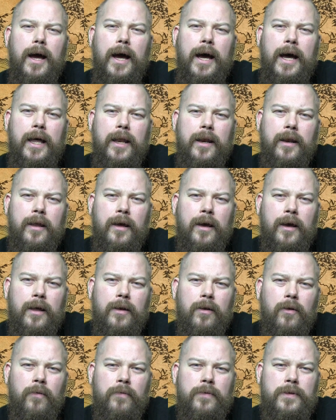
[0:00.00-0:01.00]
and
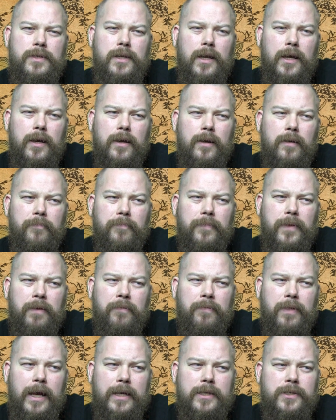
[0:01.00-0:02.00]
obviously
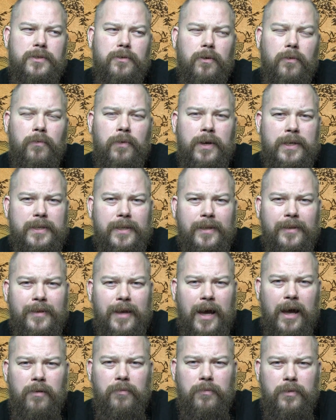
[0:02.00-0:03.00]
if that's not written
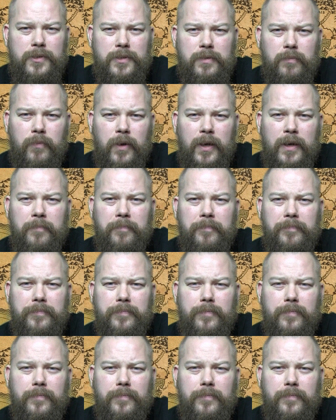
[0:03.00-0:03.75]
down somewhere,